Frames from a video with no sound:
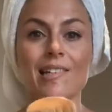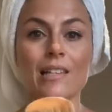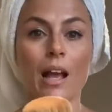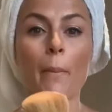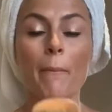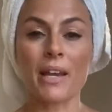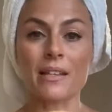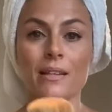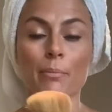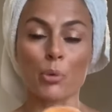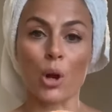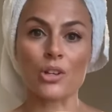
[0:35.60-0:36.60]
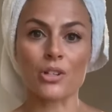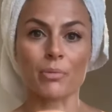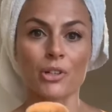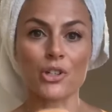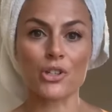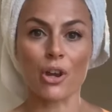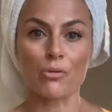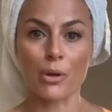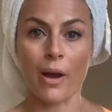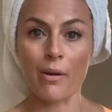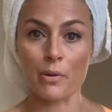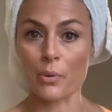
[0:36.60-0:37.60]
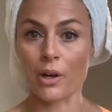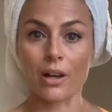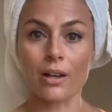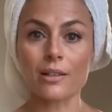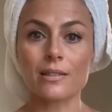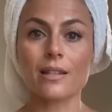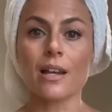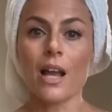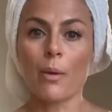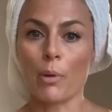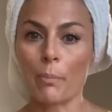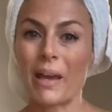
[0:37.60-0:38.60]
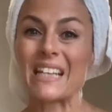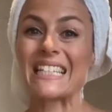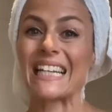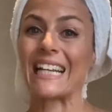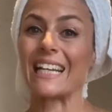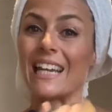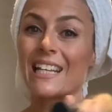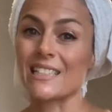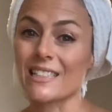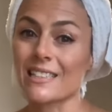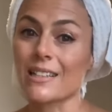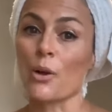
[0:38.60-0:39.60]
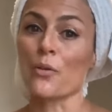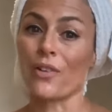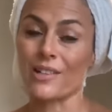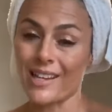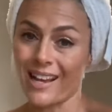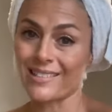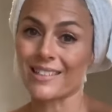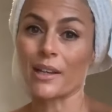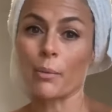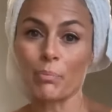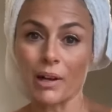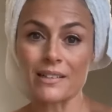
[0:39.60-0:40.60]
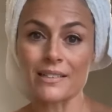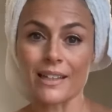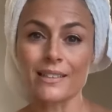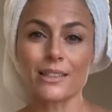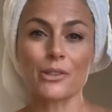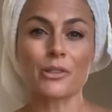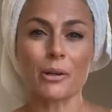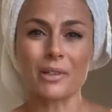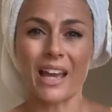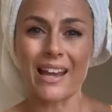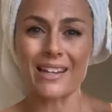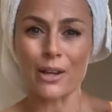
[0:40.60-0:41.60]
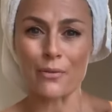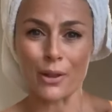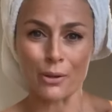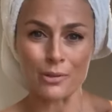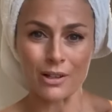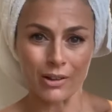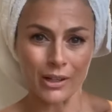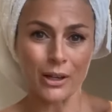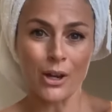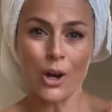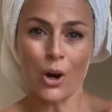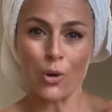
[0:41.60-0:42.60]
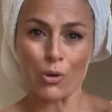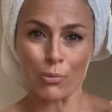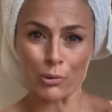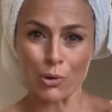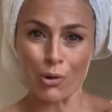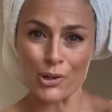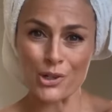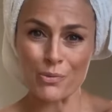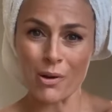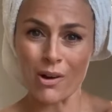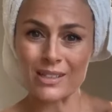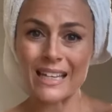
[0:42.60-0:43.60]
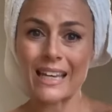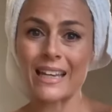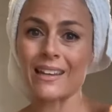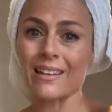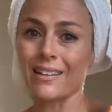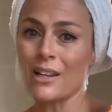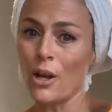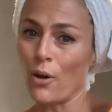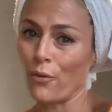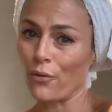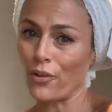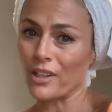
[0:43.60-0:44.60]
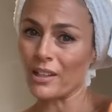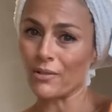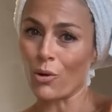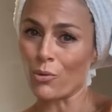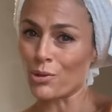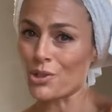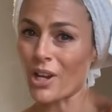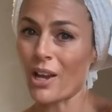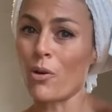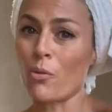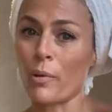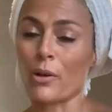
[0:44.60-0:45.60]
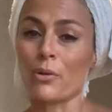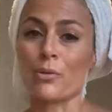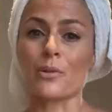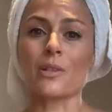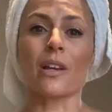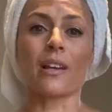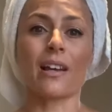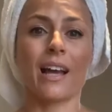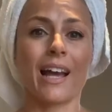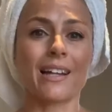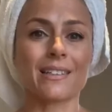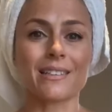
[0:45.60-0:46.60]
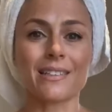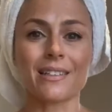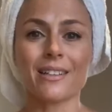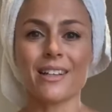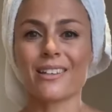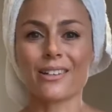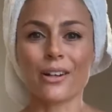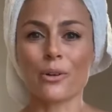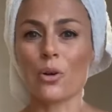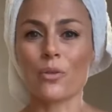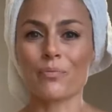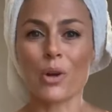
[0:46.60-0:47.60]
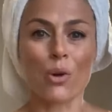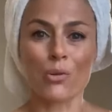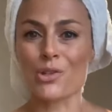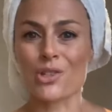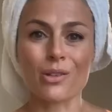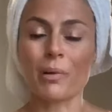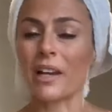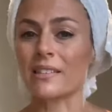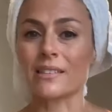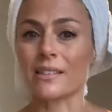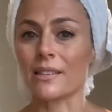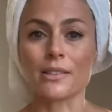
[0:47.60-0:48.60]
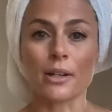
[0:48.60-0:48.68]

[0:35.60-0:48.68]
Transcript: this amazing brush. I'm going to show you how it works. But basically, it's so fantastic at blending, so you don't get any of those like horrible orange marks here, funny orange elbows, and, you know, orange in the places that you